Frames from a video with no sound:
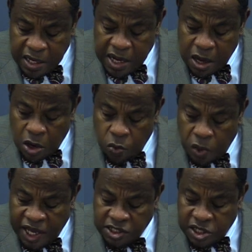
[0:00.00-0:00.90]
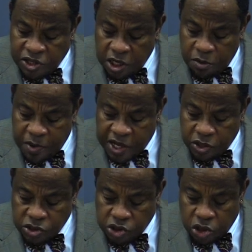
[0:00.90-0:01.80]
Now, a way to think
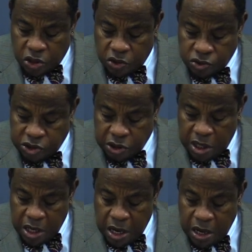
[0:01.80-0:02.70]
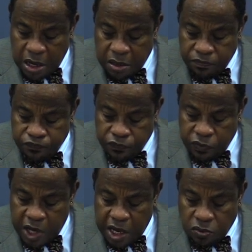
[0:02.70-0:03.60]
about the church um,
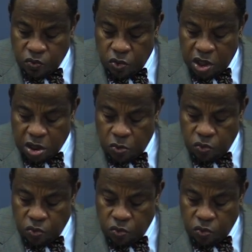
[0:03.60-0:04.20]
that will,